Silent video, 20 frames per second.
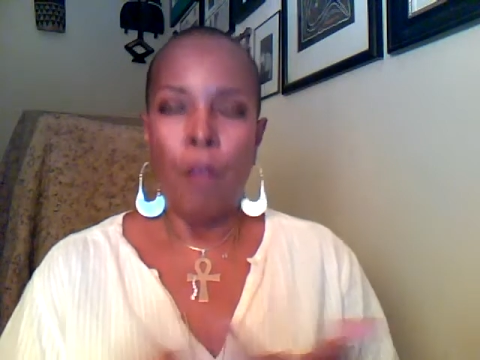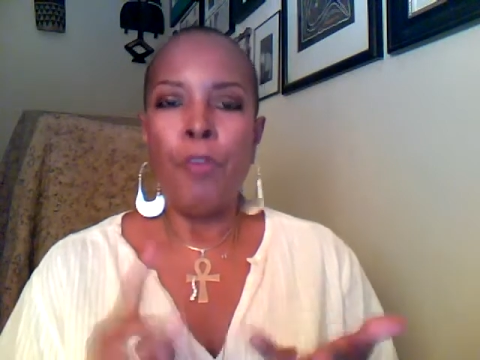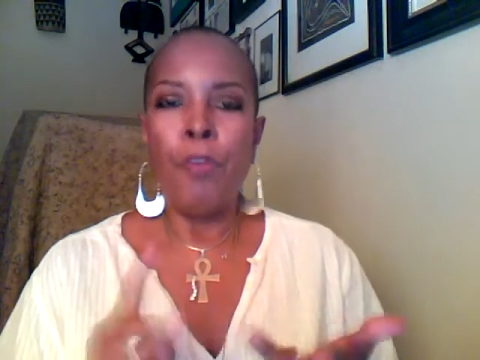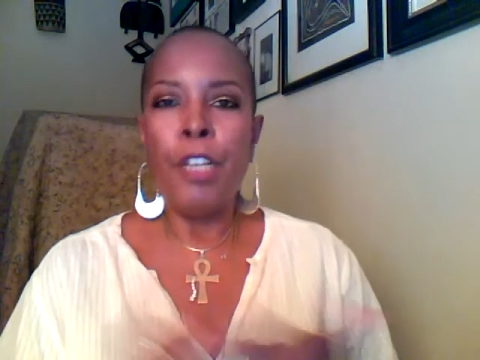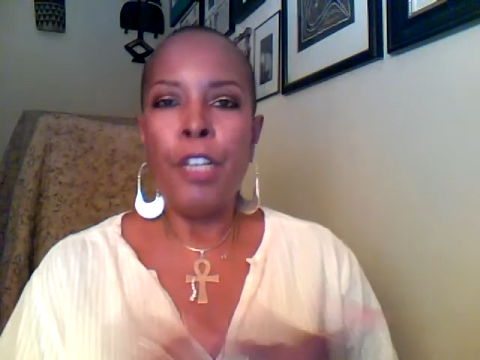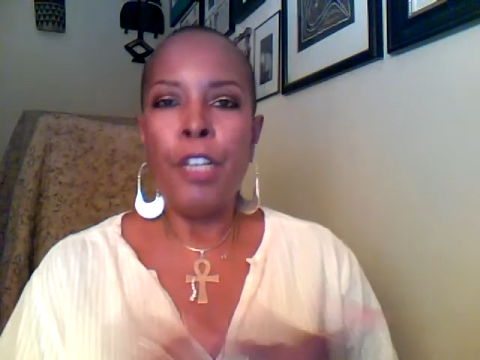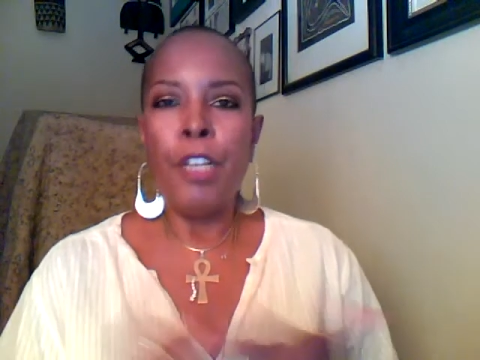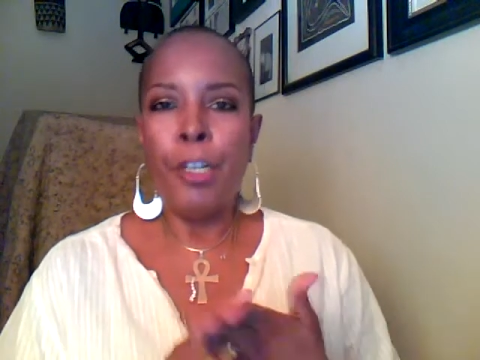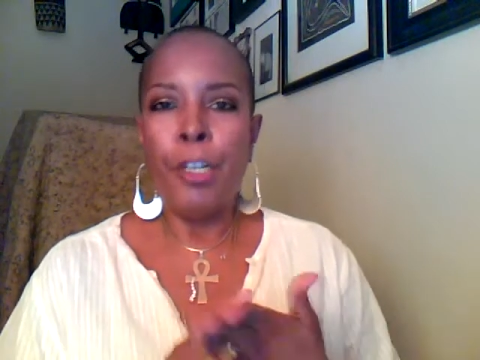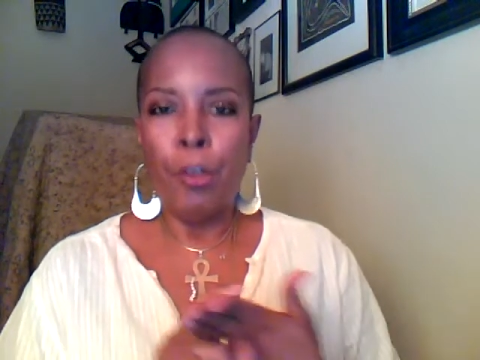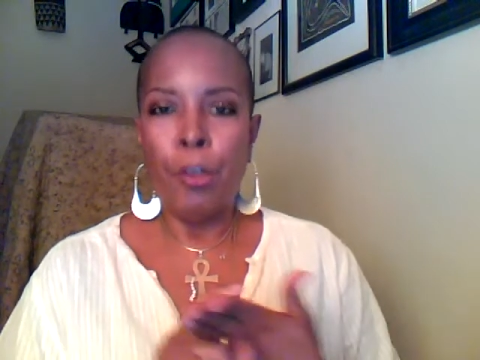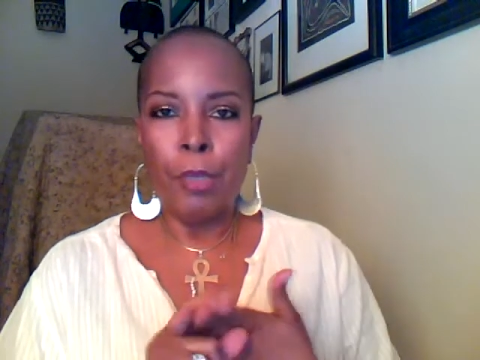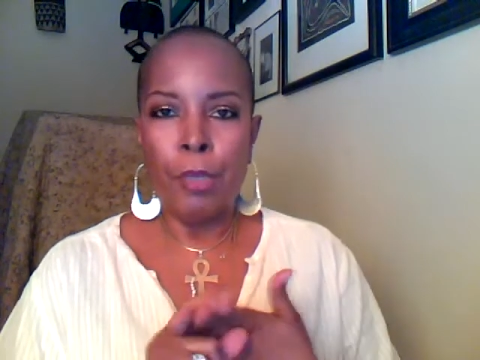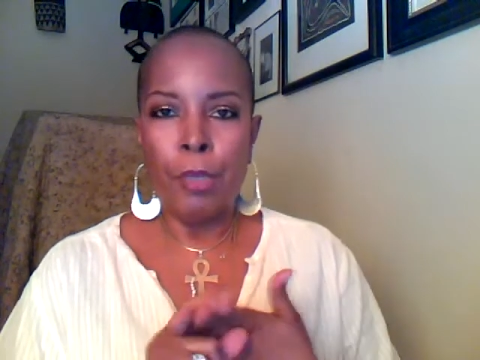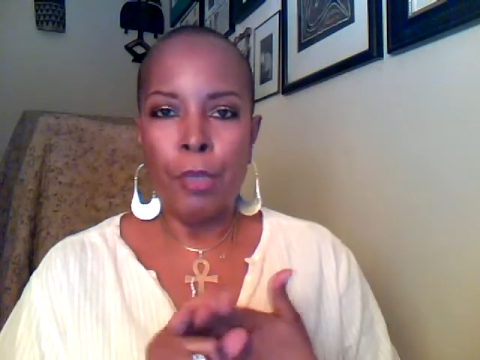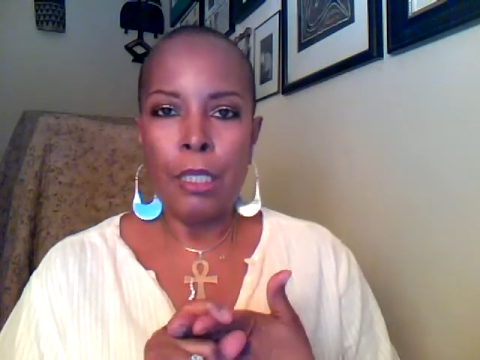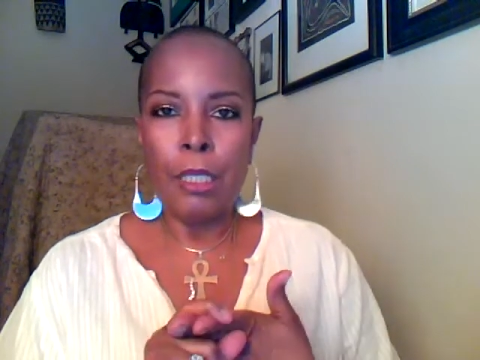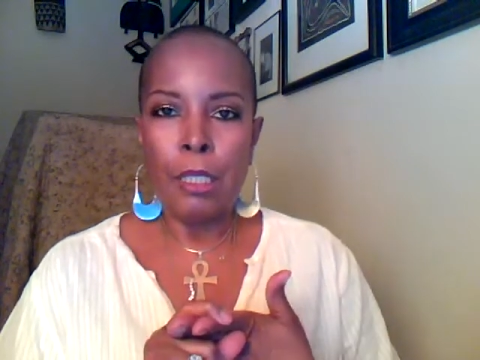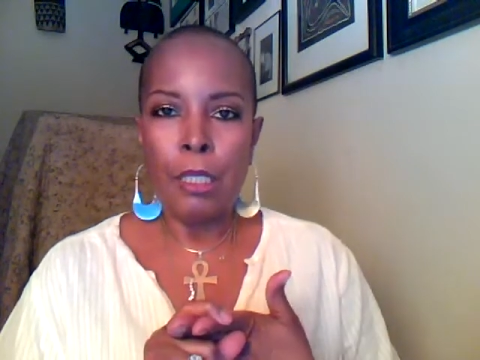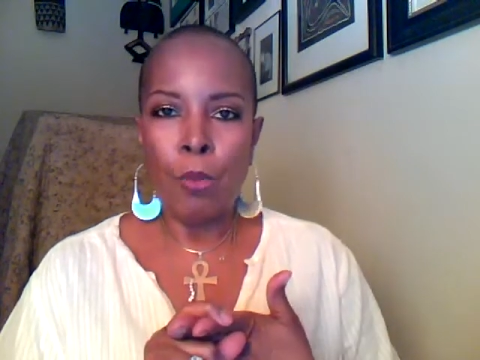the
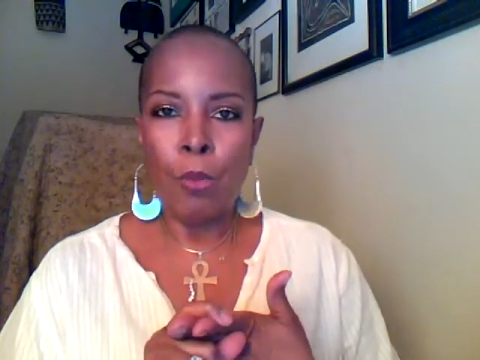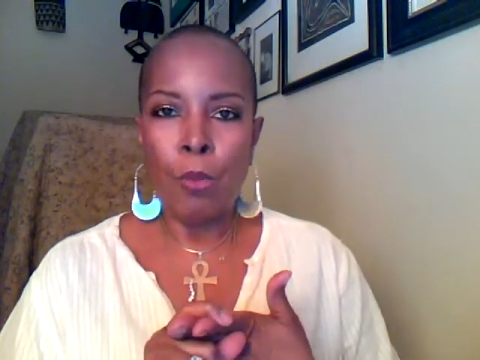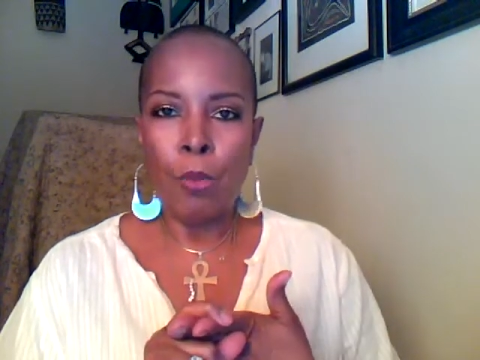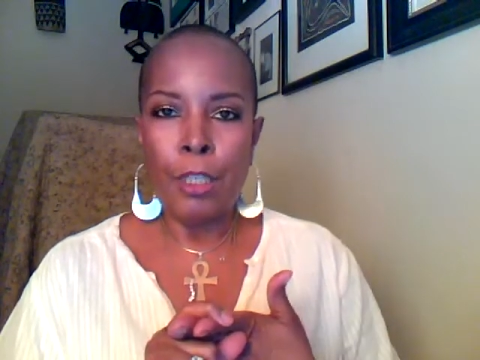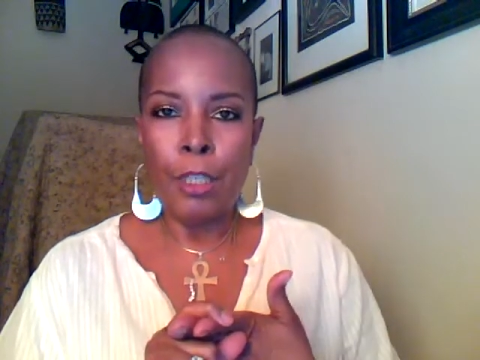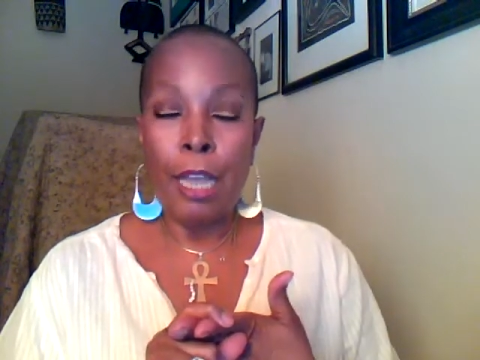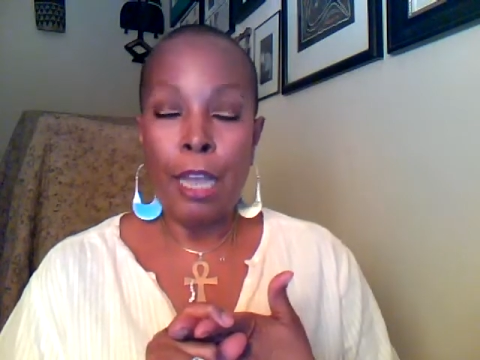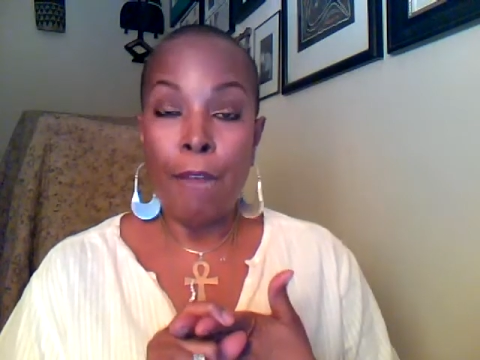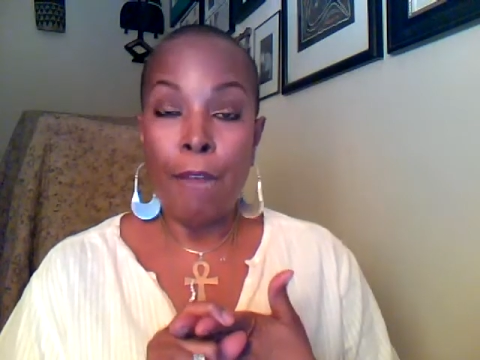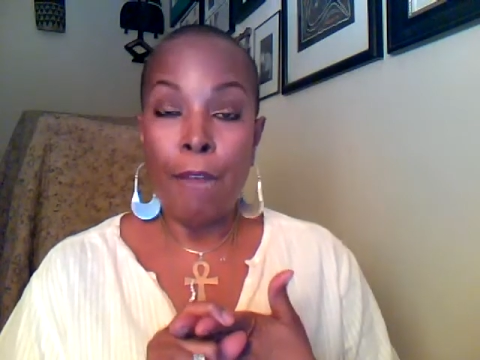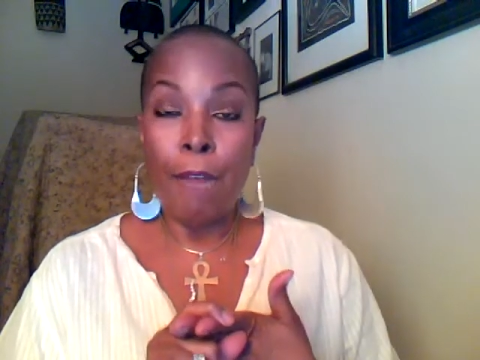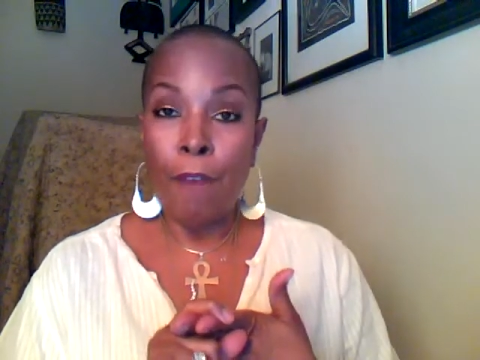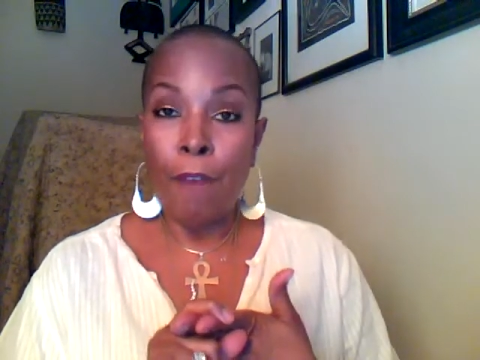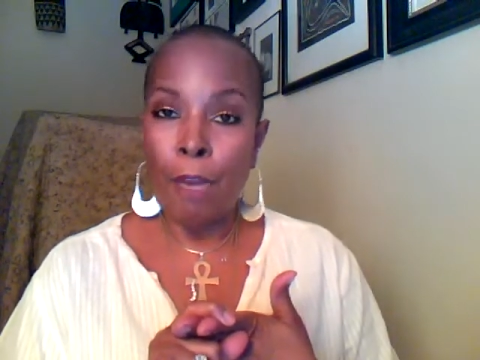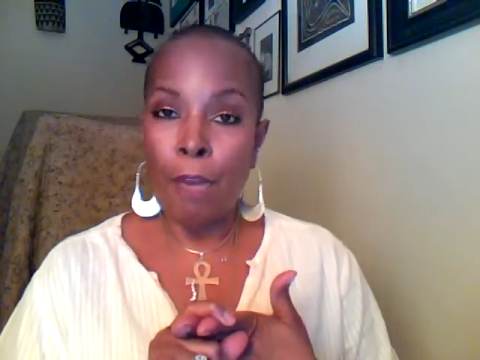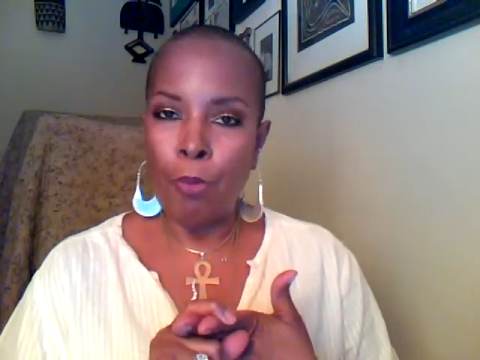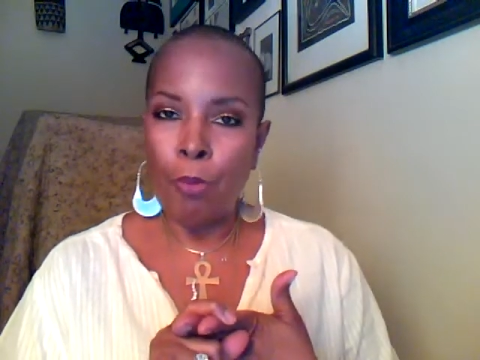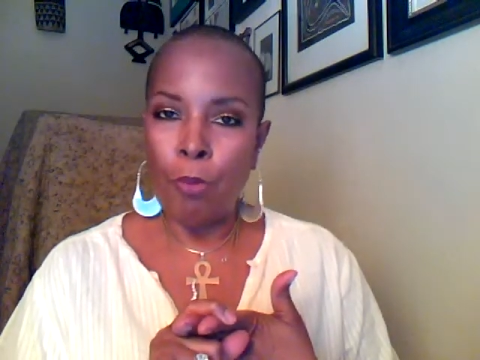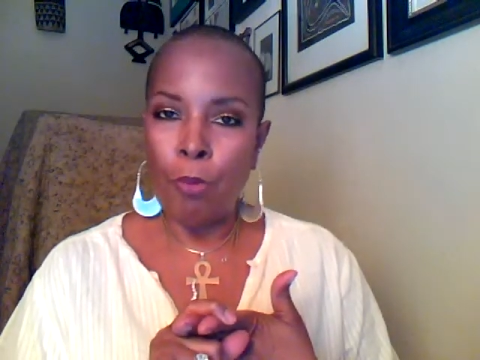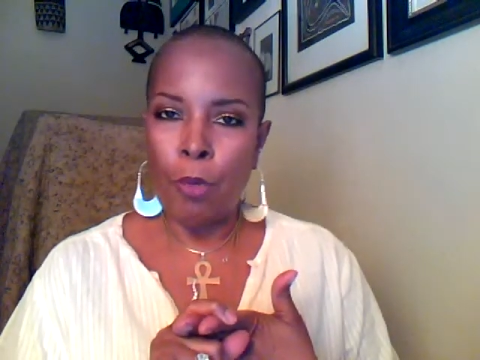uterus, which had
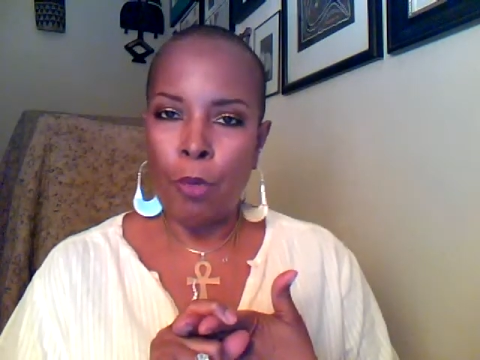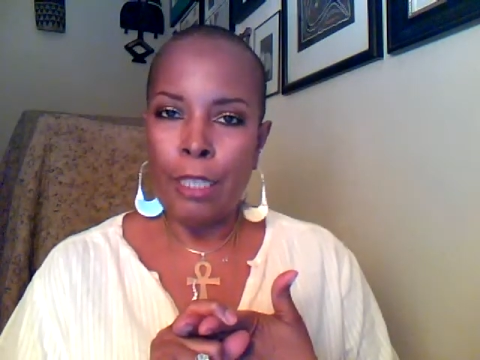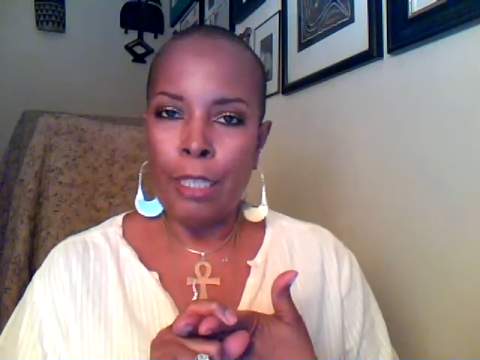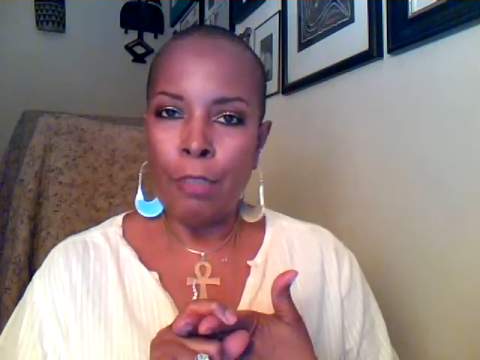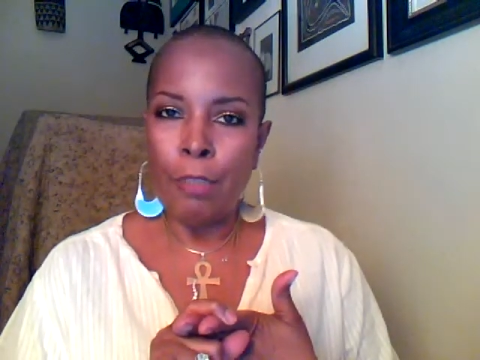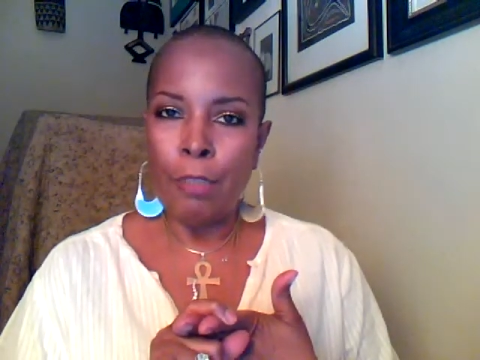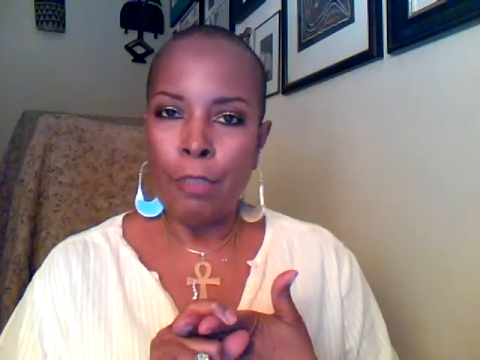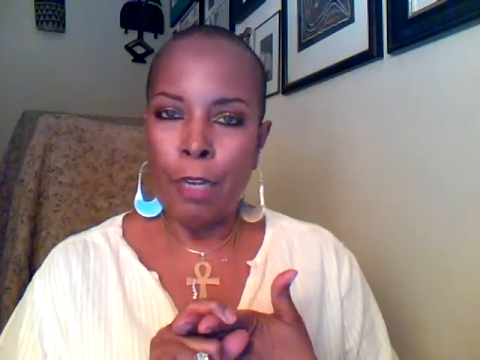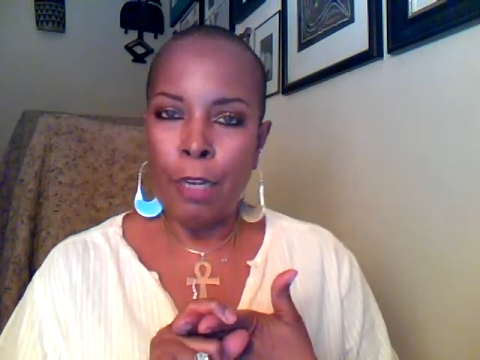fibroids,